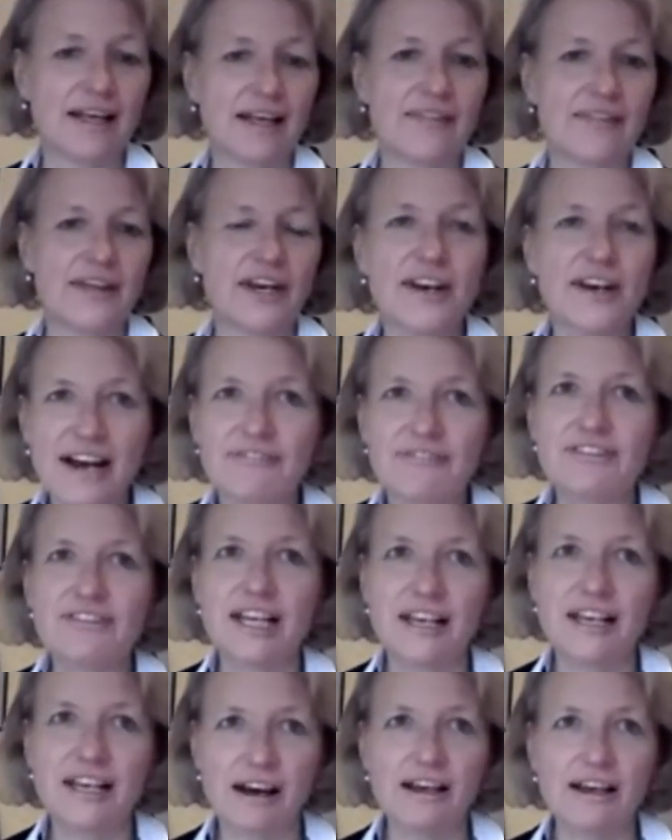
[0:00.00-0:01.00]
They don't have to
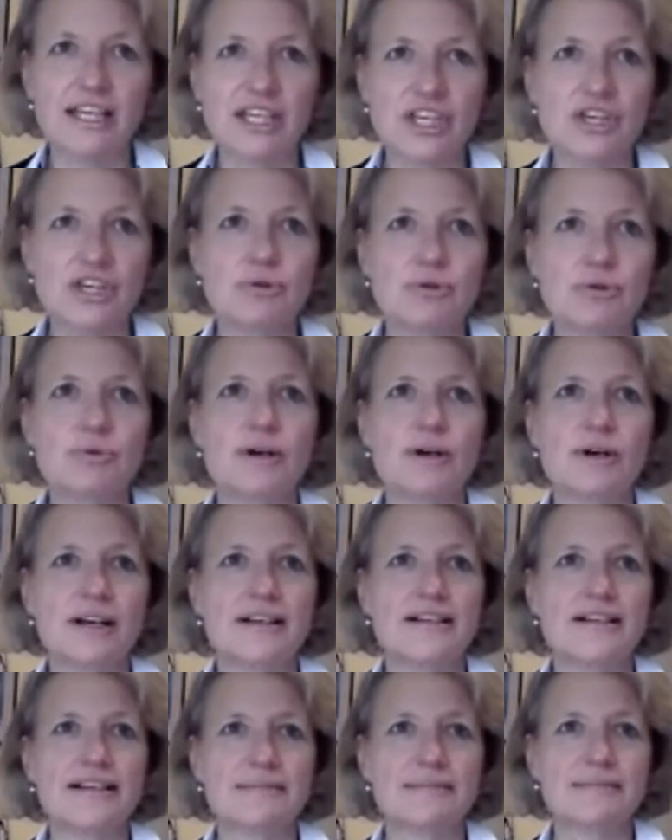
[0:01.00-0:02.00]
like you
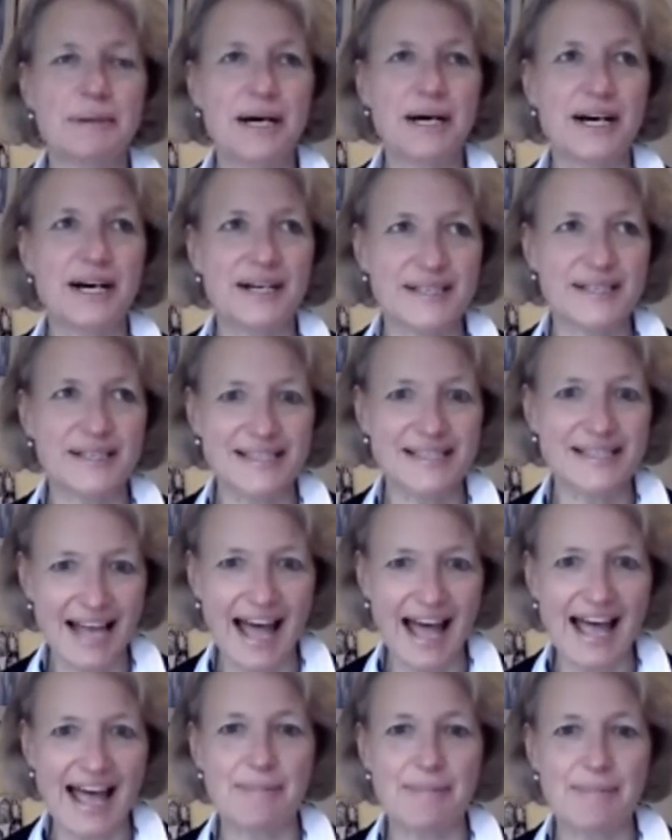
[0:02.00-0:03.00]
per se,